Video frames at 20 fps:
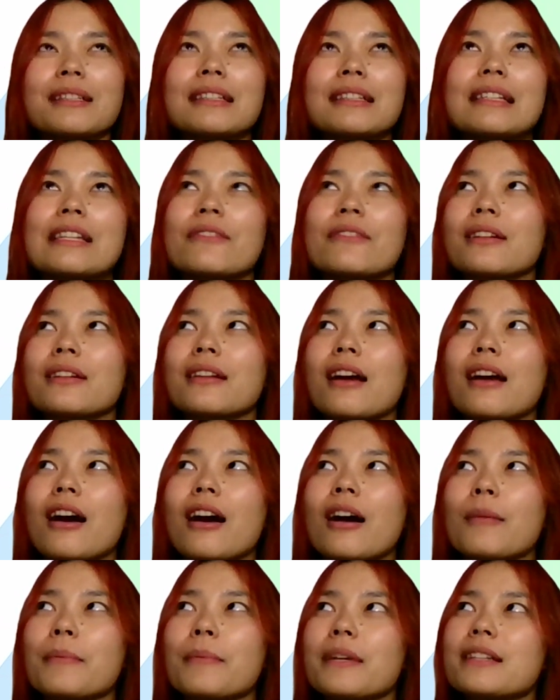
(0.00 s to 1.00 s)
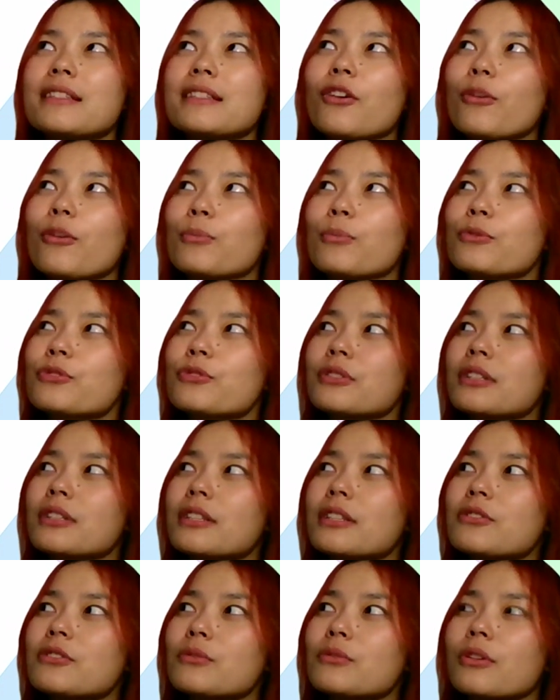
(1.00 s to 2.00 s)
been given amazing
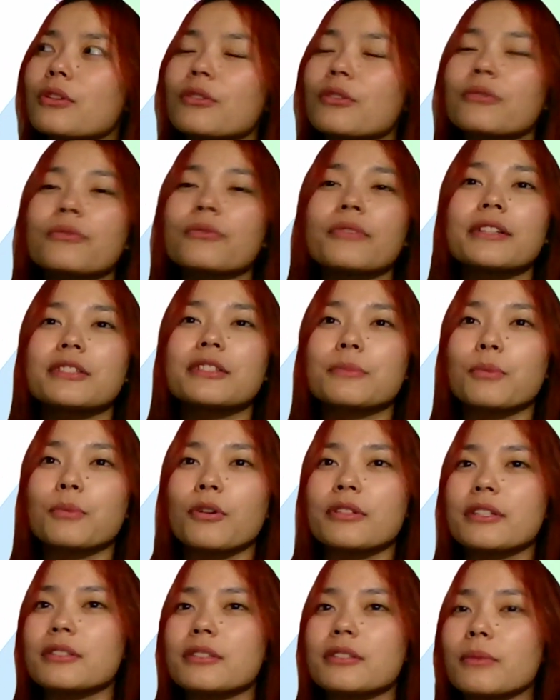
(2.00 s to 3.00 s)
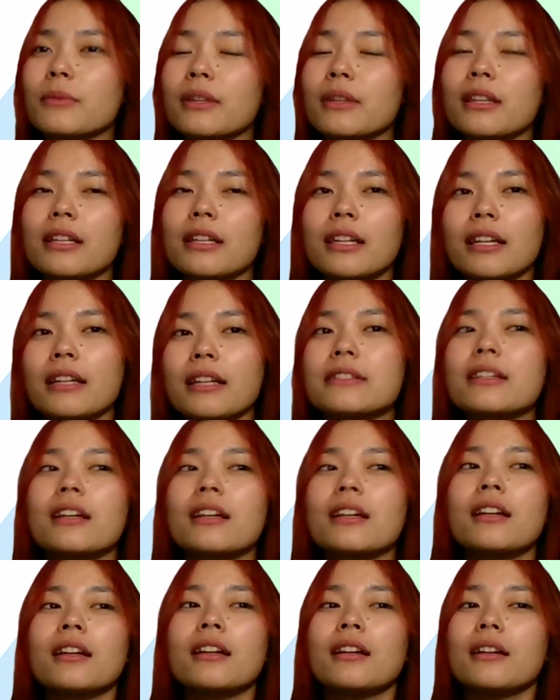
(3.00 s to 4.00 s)
opportunities to work on various projects with the kids,
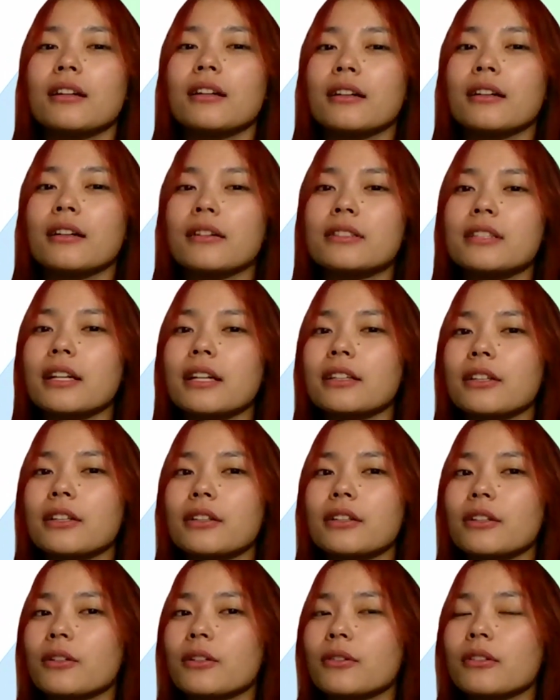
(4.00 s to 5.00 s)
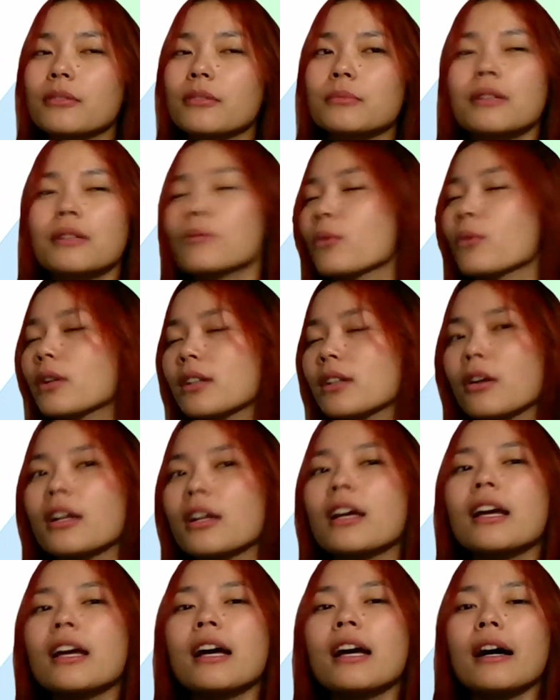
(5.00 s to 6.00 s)
design curriculums and
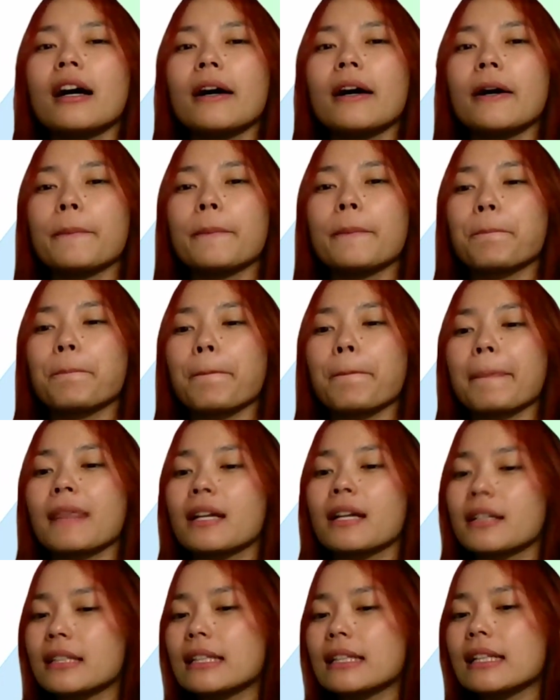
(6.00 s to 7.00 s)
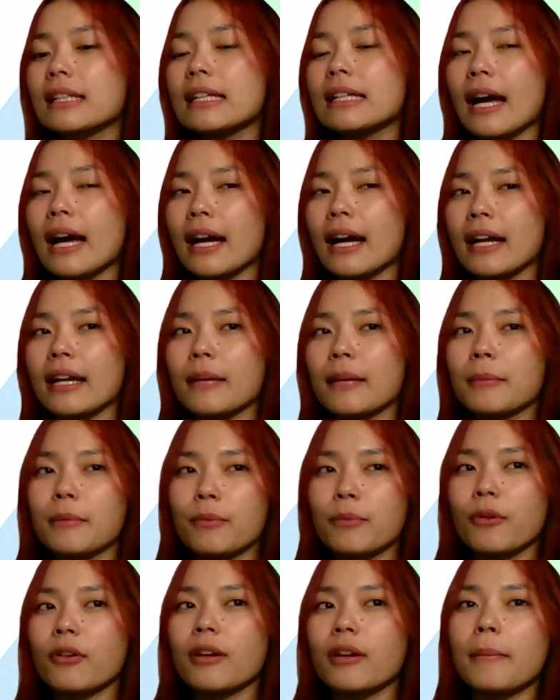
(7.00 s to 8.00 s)
whatnot. Currently, I am a
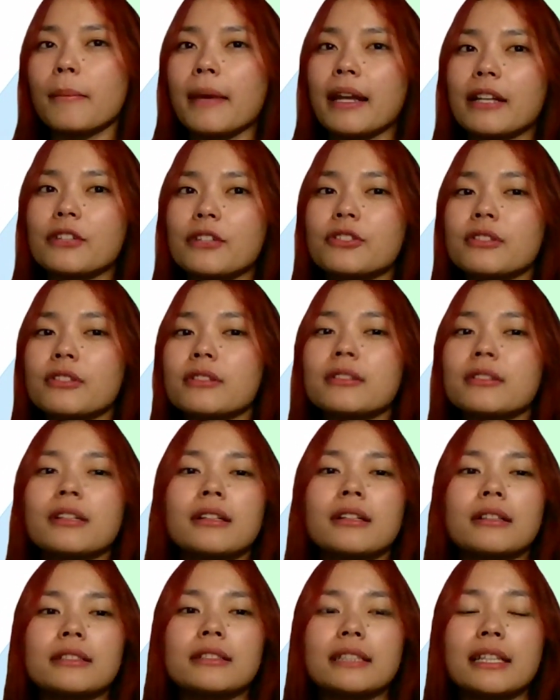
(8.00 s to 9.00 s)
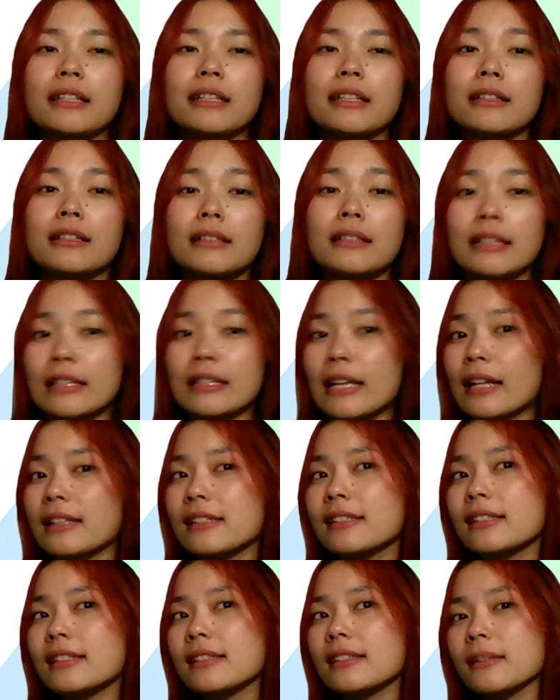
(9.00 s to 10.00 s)
program manager, data
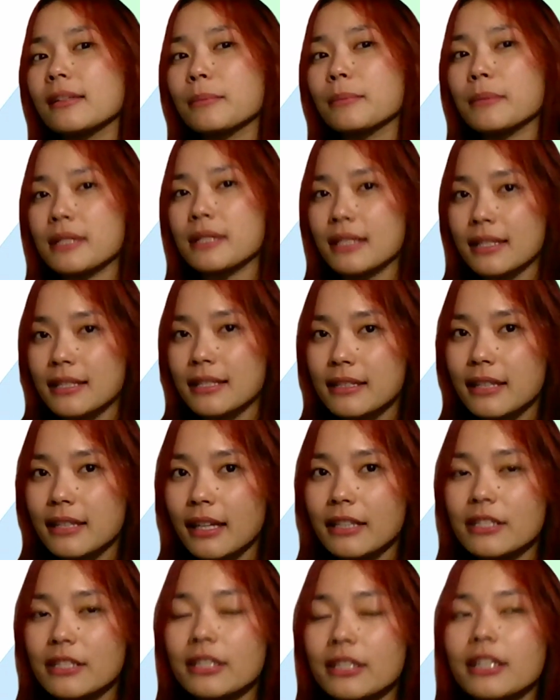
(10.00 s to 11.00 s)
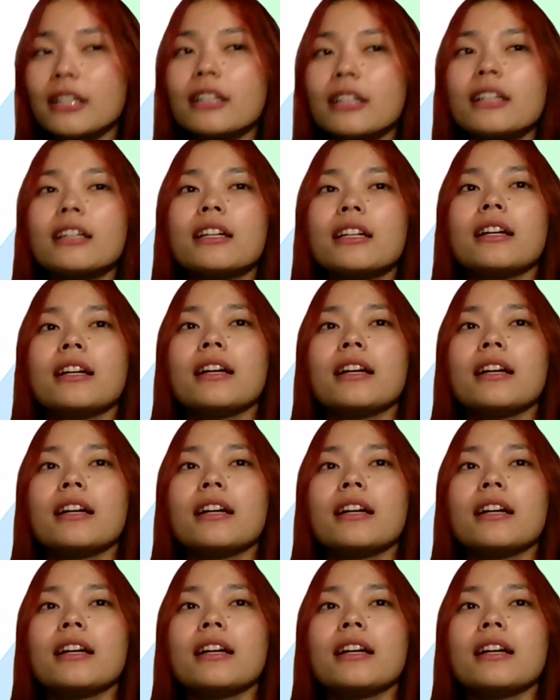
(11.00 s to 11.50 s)
analysis and business insights here,